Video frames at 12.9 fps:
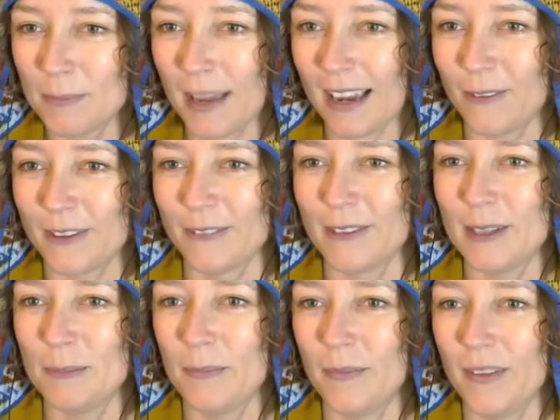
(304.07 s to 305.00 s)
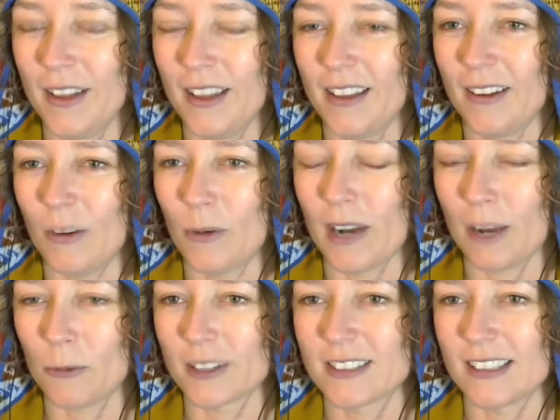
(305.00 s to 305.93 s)
back when I
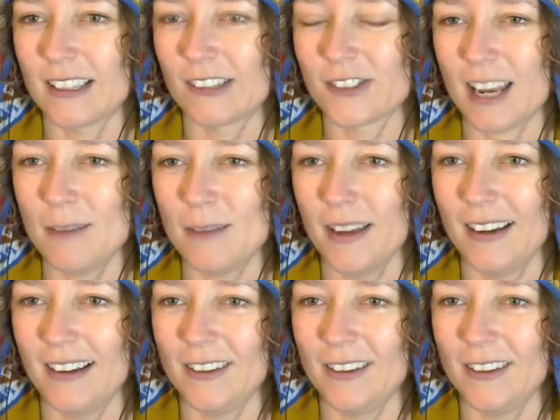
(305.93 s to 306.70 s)
worked in entertainment